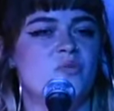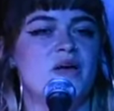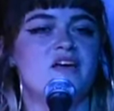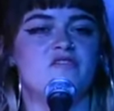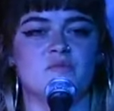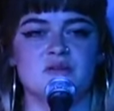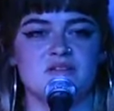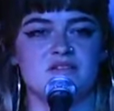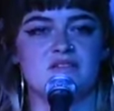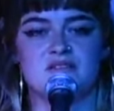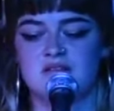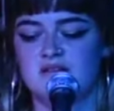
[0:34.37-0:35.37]

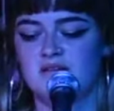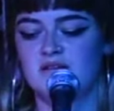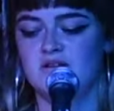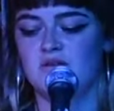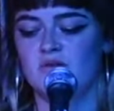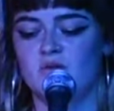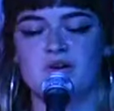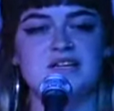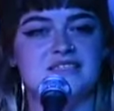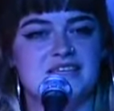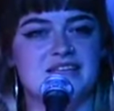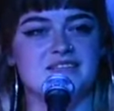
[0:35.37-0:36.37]
pavement or in
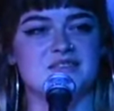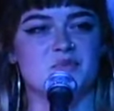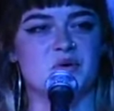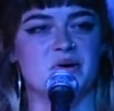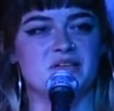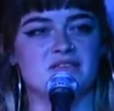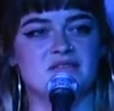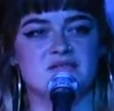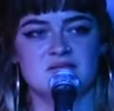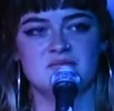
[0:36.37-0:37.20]
a Sainsbury's.